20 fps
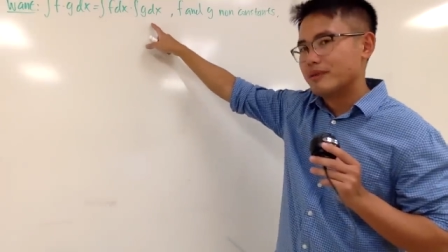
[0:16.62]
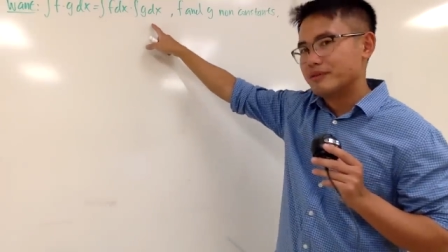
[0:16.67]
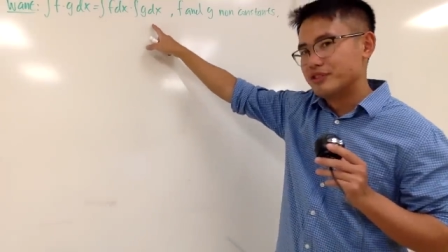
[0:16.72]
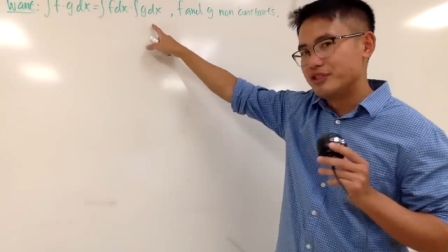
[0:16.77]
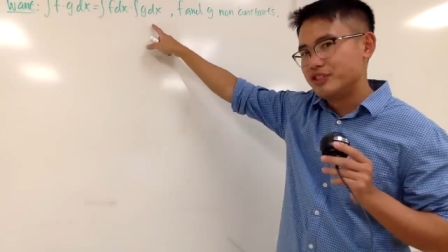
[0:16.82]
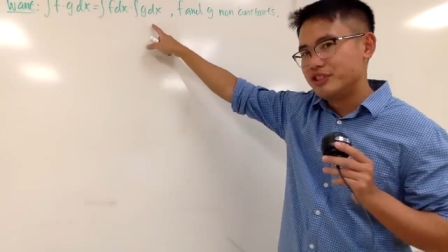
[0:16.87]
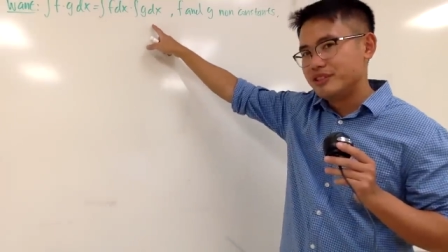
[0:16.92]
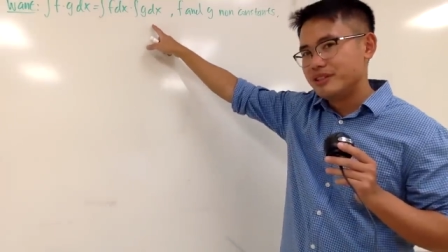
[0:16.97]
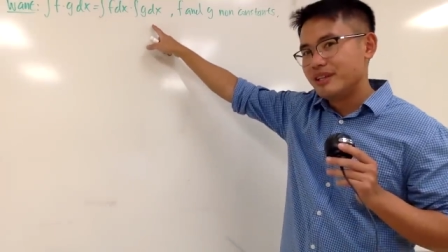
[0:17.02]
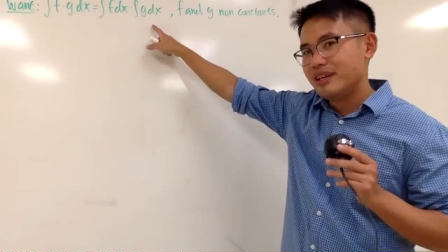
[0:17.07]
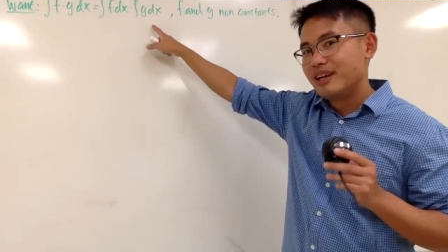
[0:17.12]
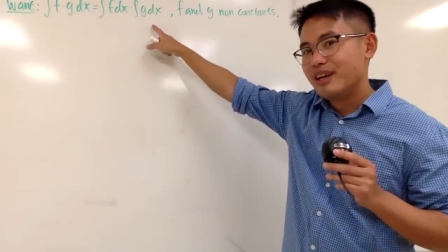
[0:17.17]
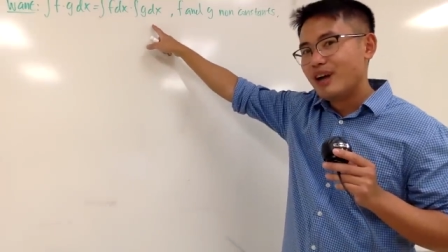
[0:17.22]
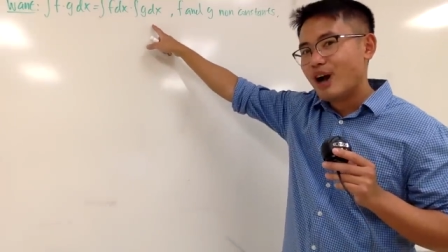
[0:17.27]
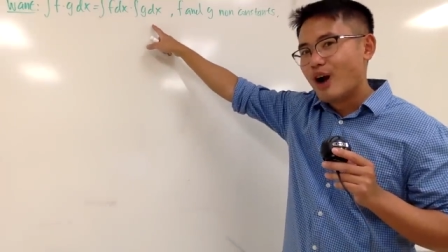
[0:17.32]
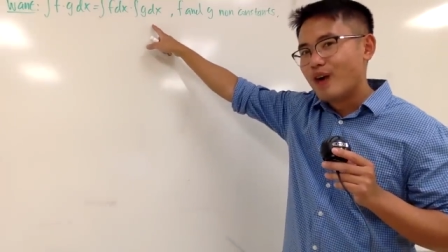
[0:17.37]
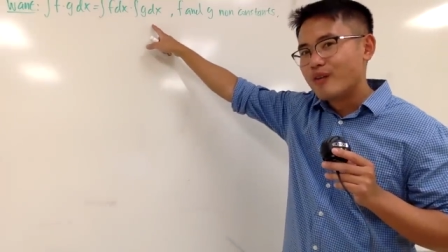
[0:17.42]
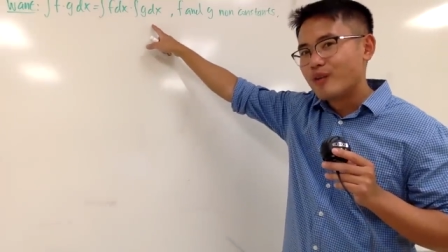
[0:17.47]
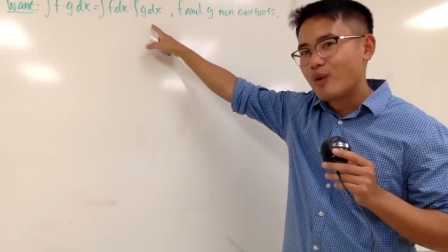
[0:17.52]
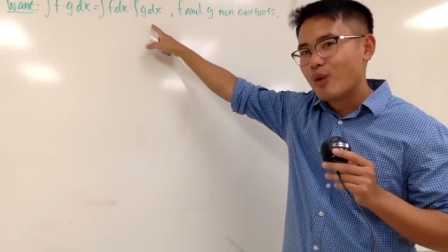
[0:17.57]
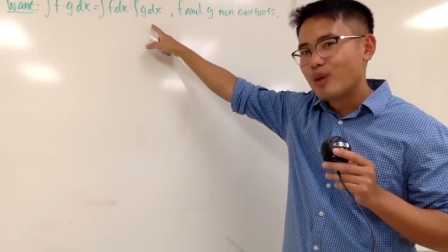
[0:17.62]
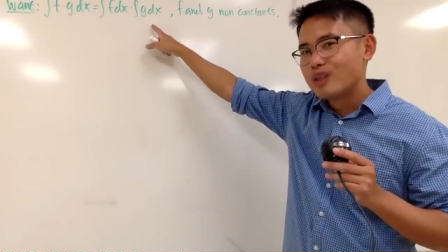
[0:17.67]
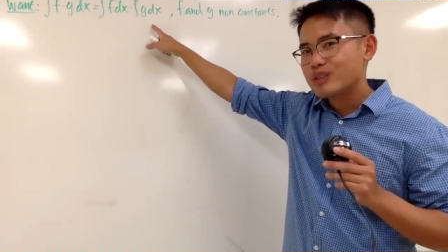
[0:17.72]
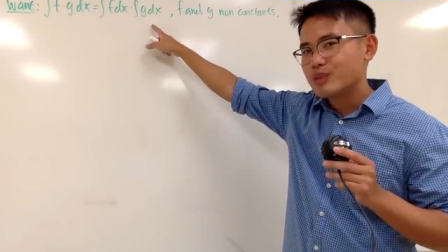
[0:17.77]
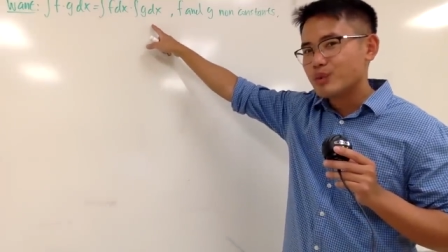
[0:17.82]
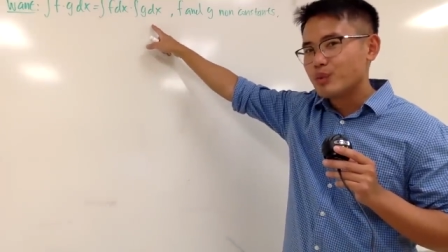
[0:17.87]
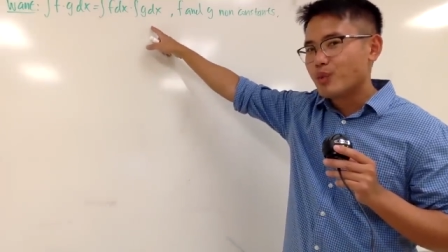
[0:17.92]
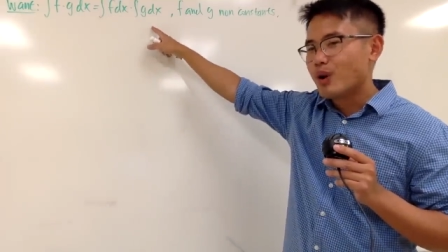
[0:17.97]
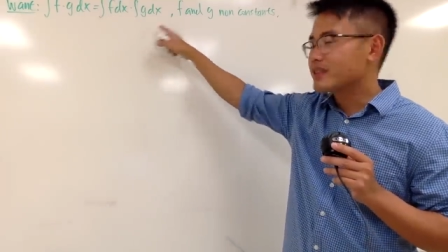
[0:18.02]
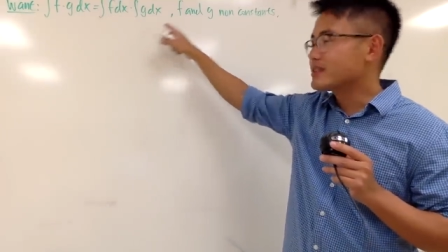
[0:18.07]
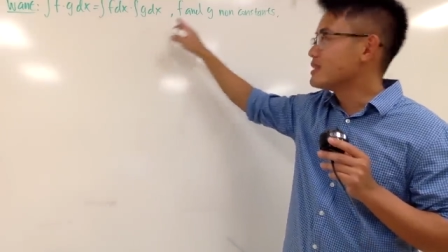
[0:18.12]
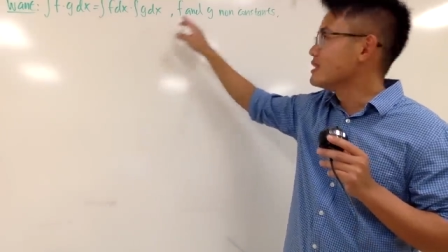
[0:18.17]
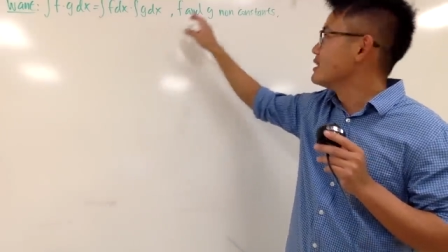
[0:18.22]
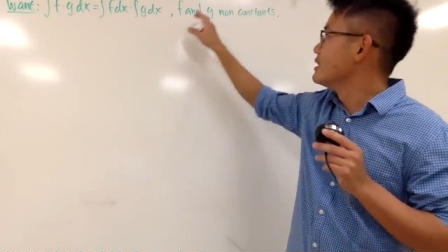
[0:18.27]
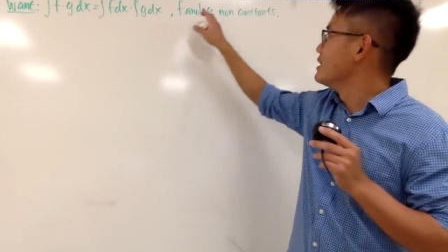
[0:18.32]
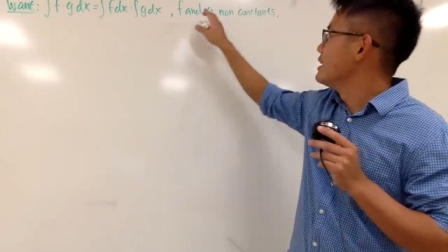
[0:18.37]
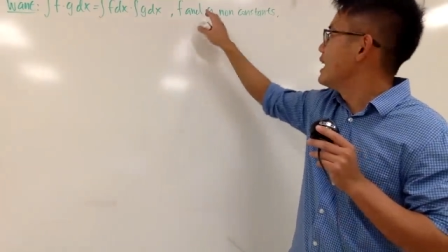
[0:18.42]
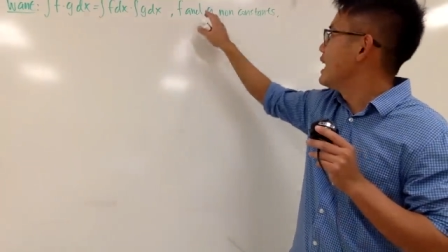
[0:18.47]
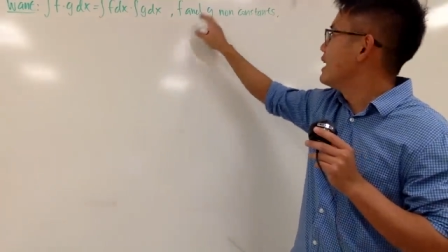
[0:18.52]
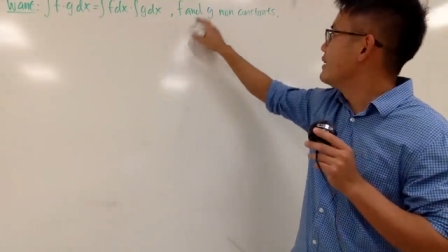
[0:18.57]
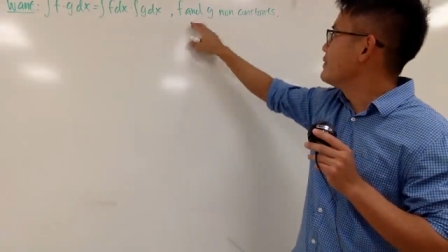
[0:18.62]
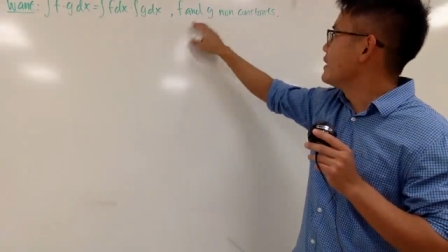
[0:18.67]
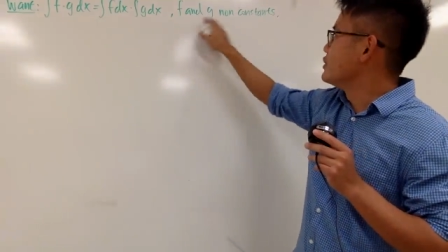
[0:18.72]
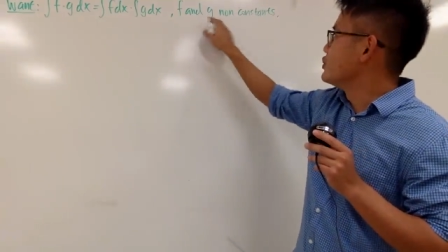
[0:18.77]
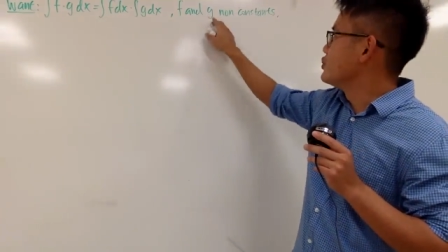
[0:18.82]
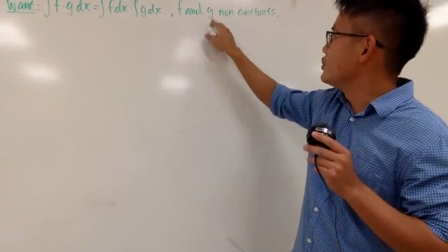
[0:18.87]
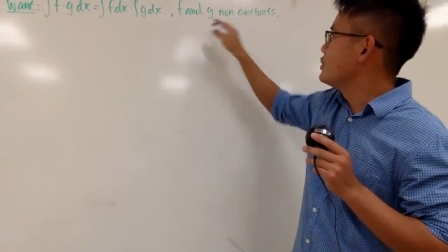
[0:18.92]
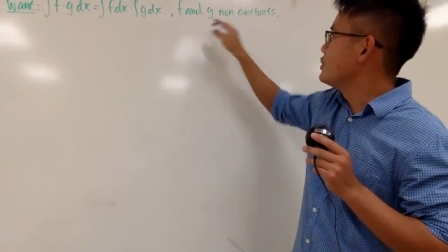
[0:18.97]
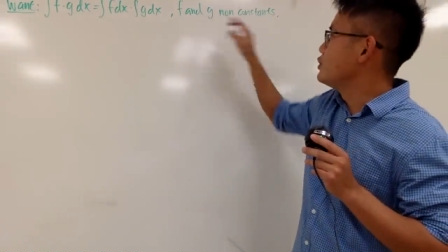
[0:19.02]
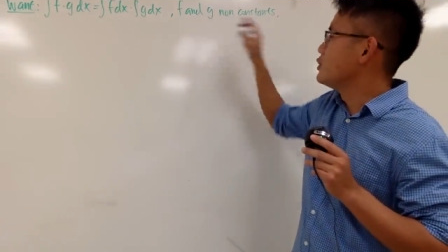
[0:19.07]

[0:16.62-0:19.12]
of g. Of course, we want f and g